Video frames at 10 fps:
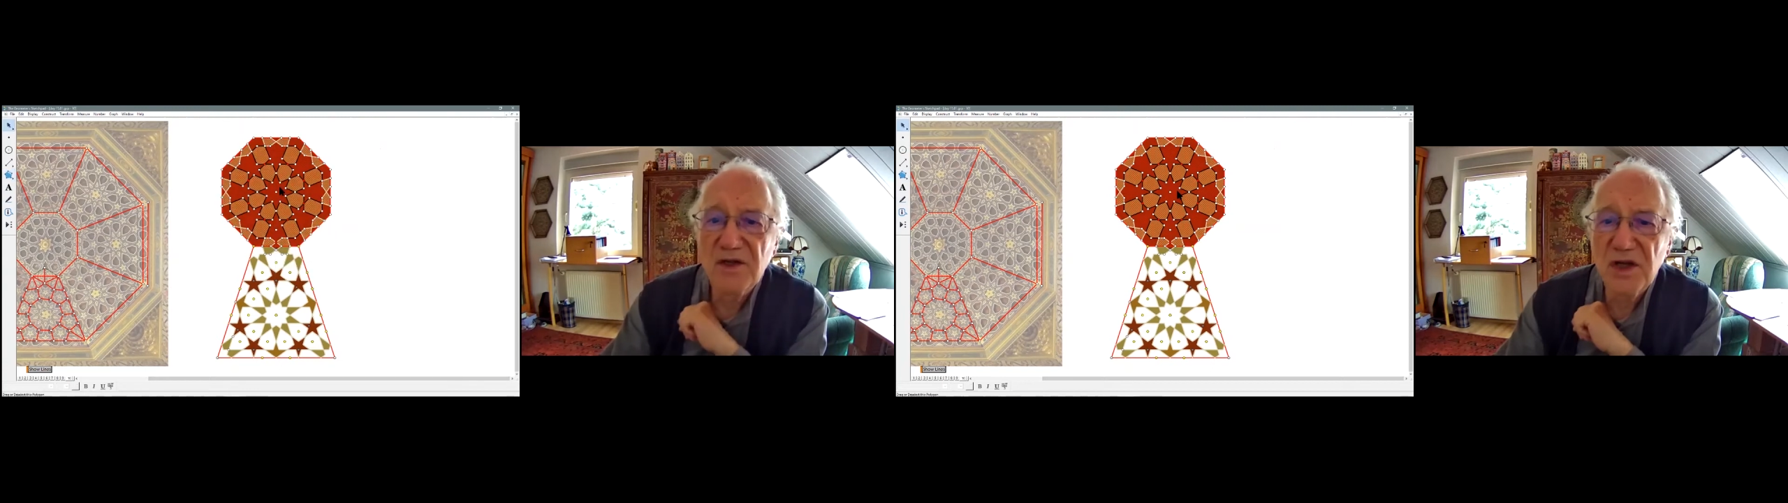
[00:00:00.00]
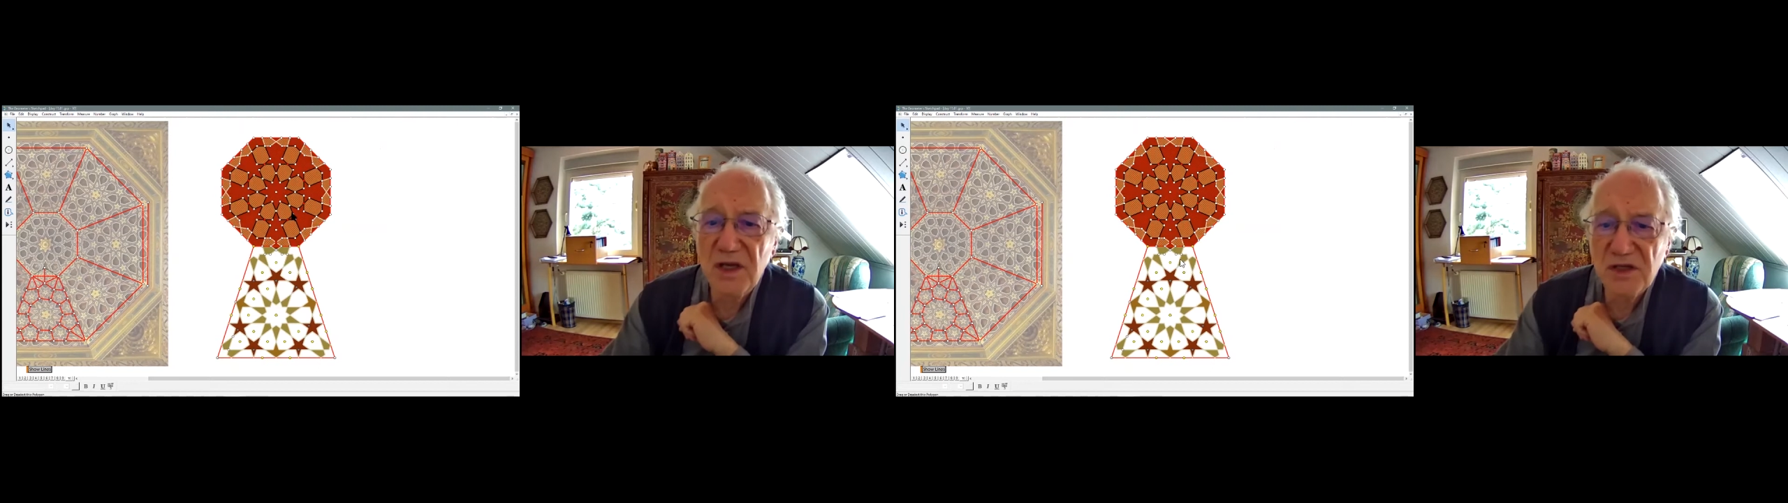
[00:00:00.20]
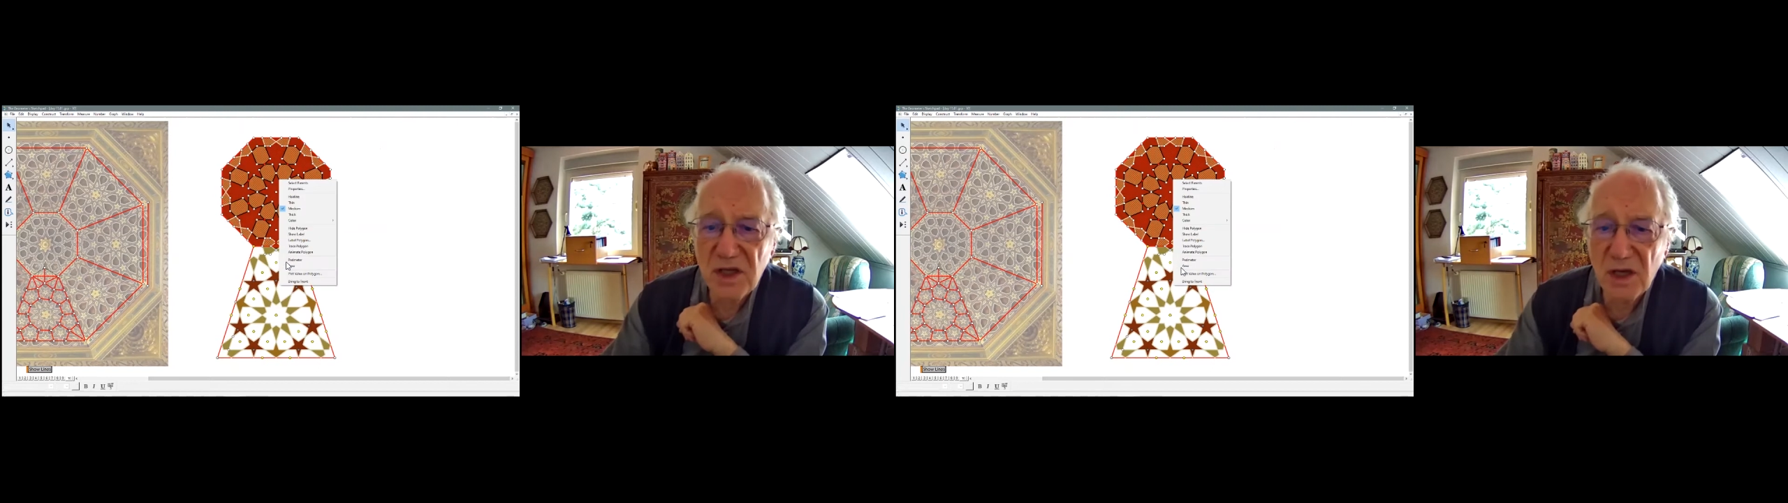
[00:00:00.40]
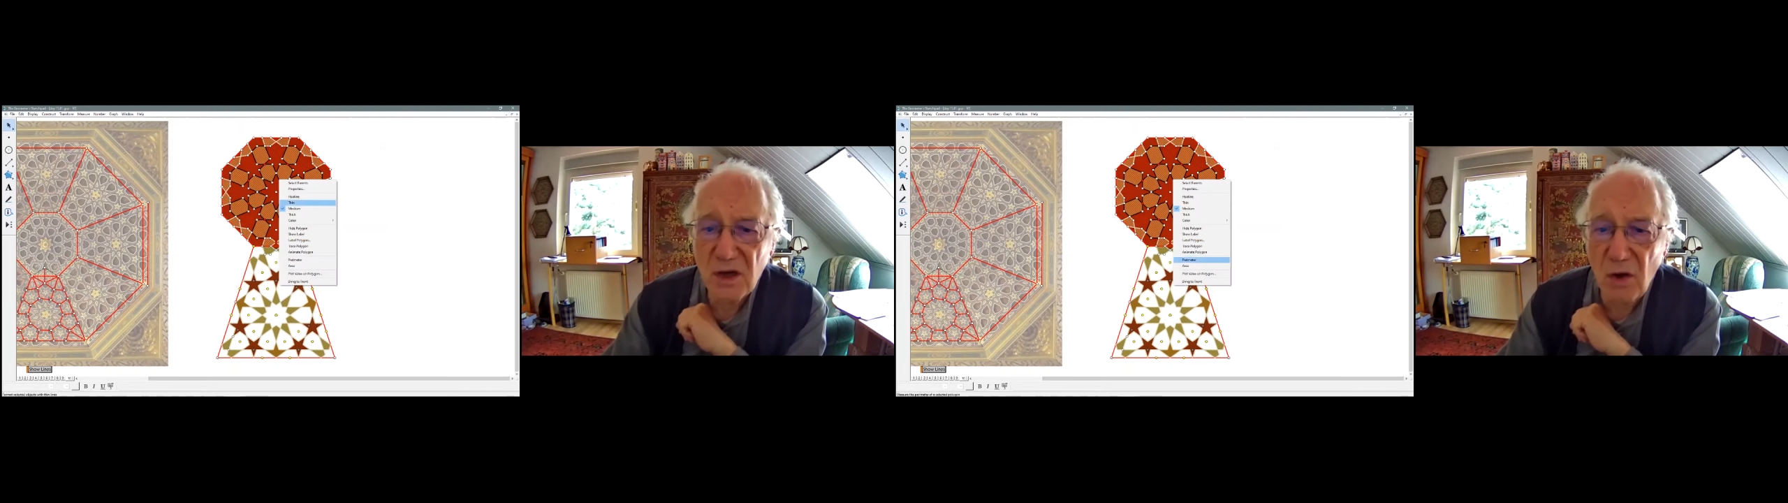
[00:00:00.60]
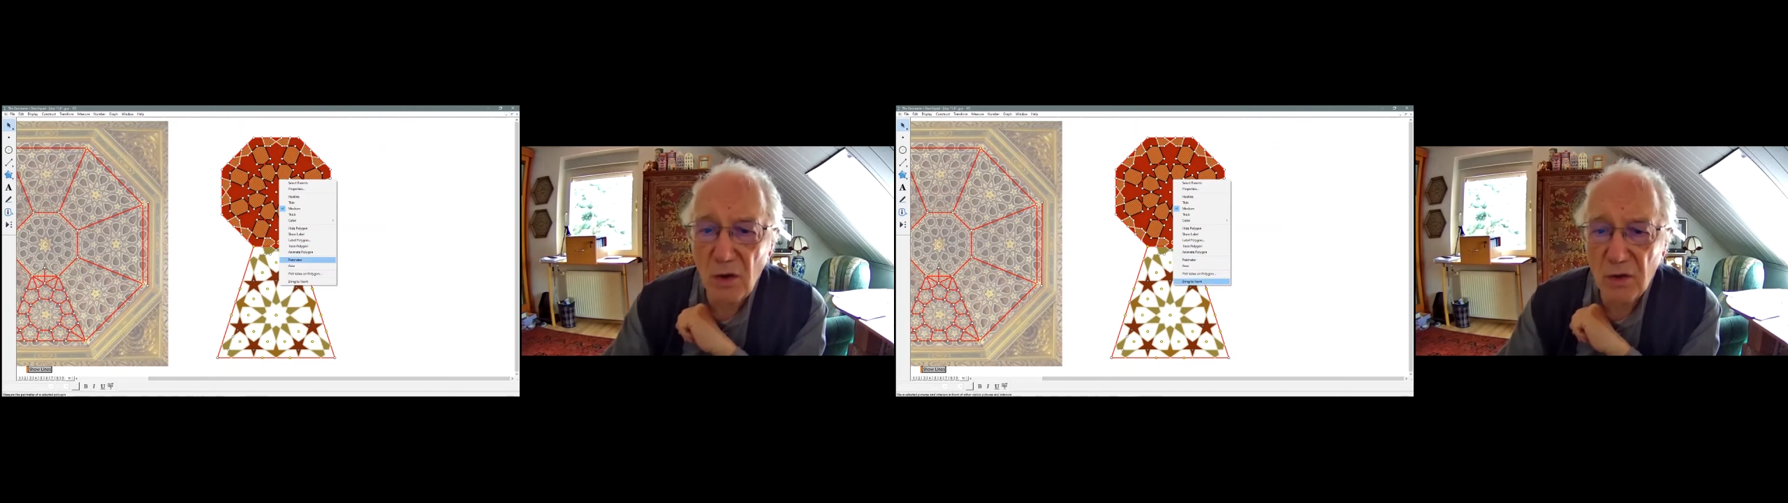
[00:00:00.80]
Change the
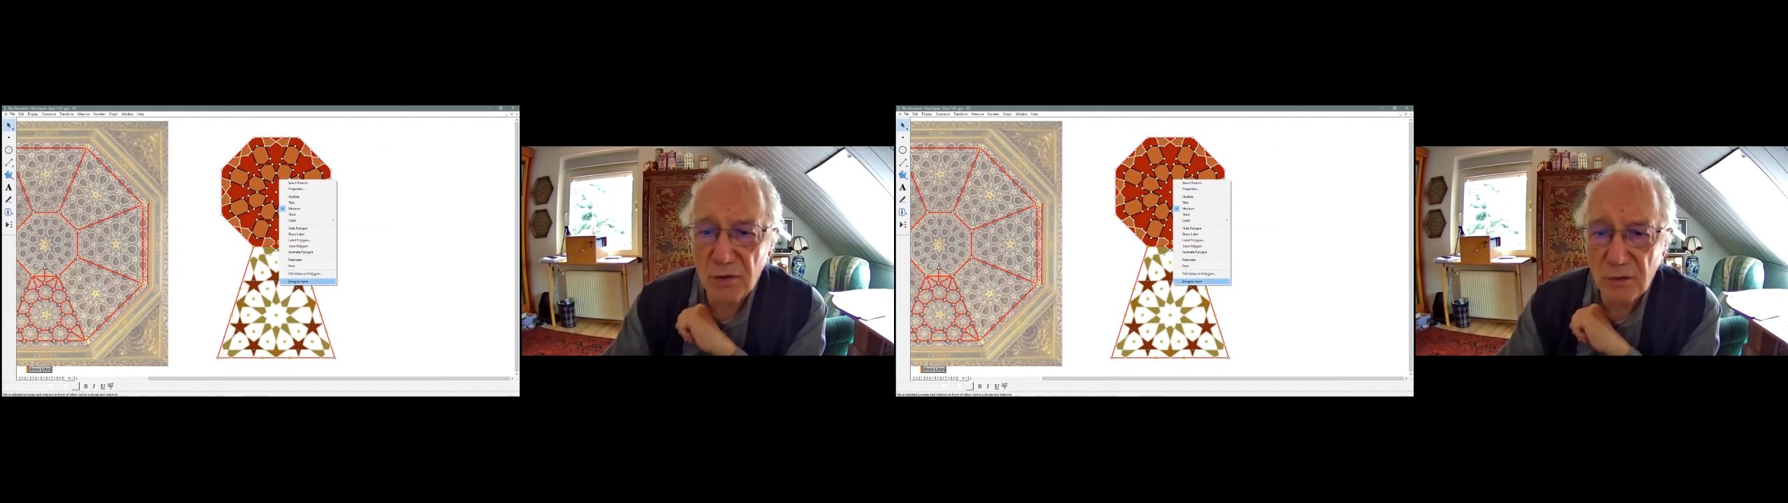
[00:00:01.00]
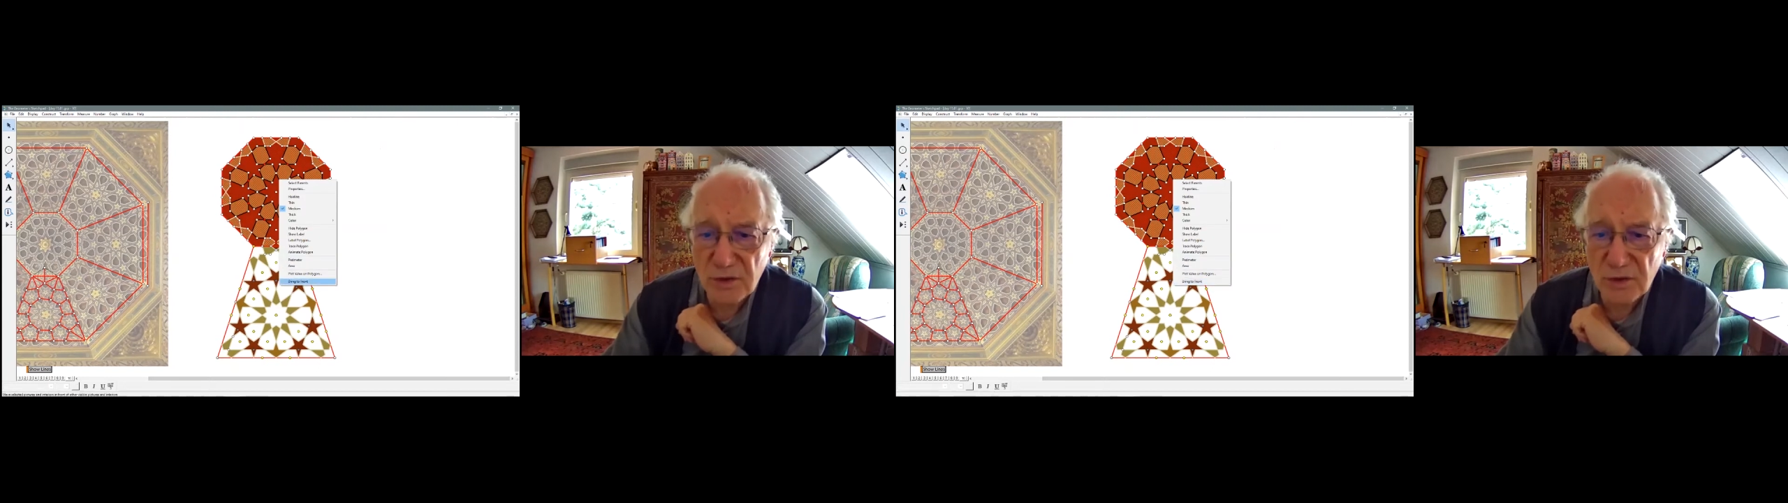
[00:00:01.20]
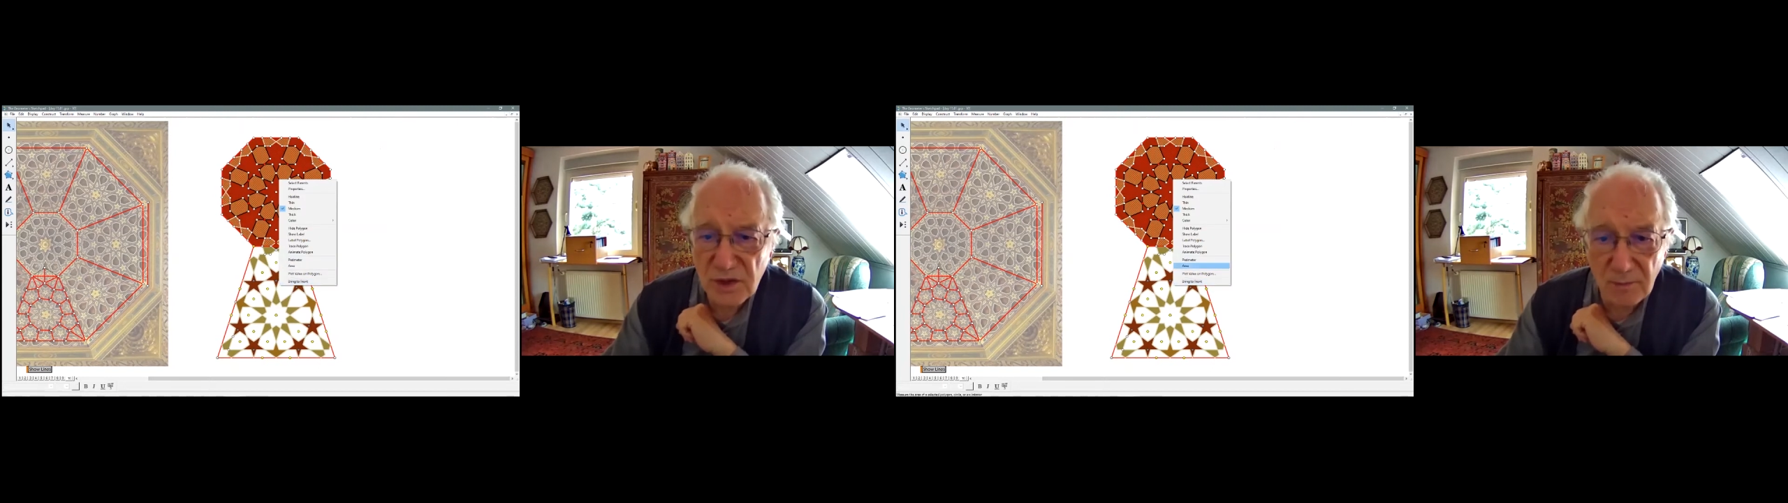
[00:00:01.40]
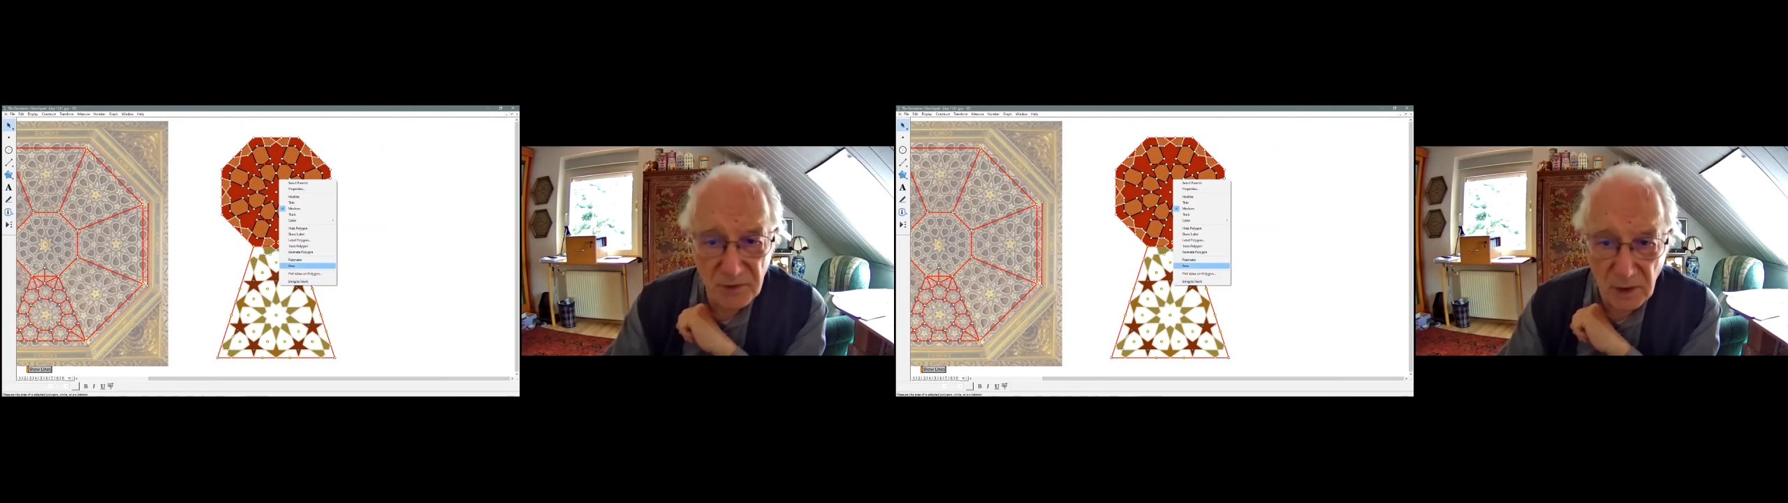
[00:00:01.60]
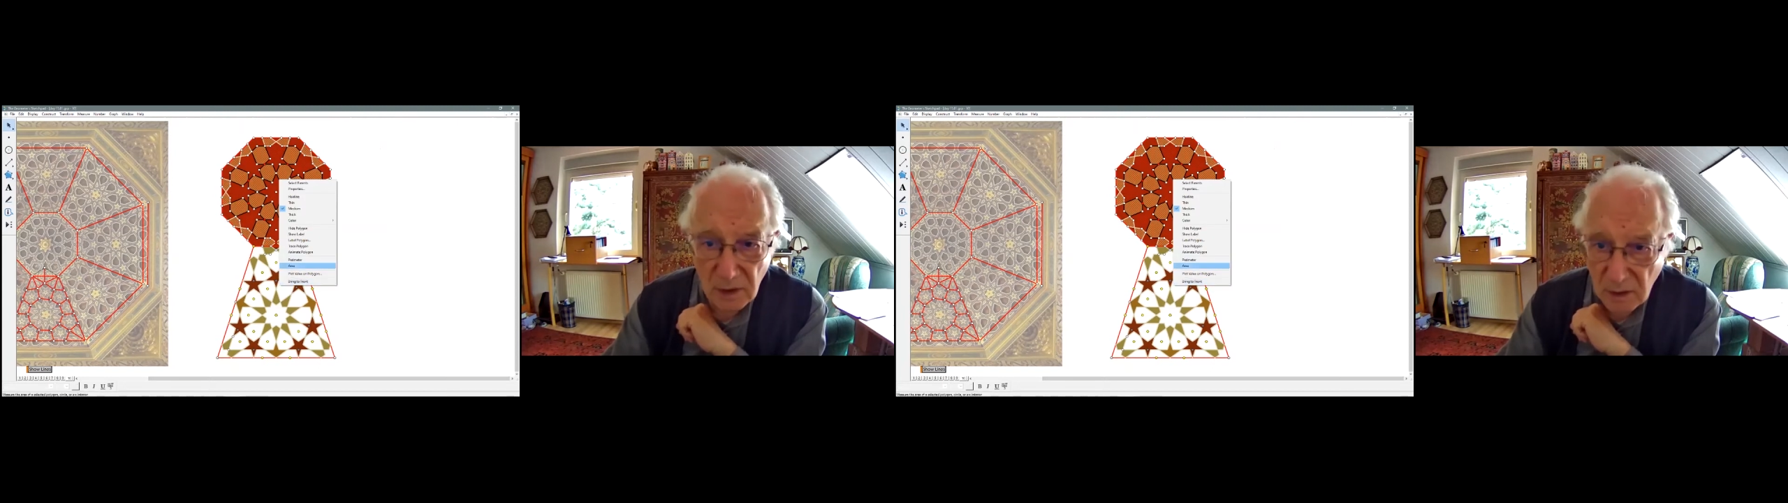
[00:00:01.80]
color to
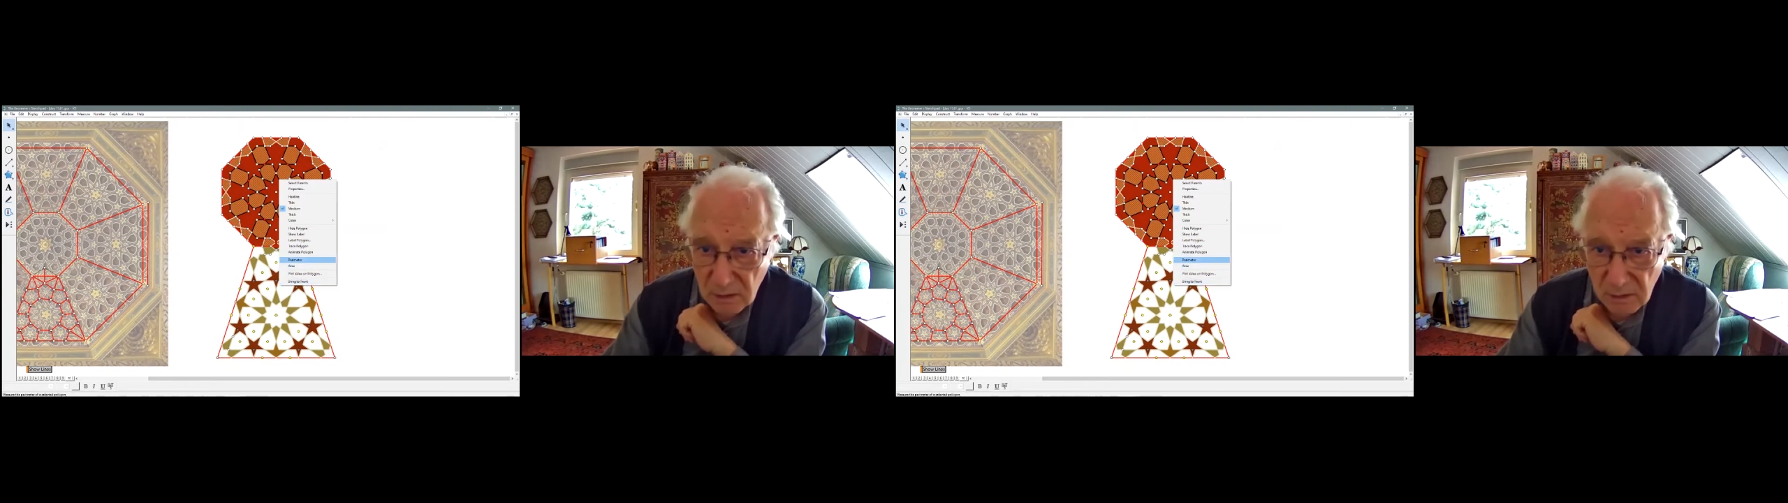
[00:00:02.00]
something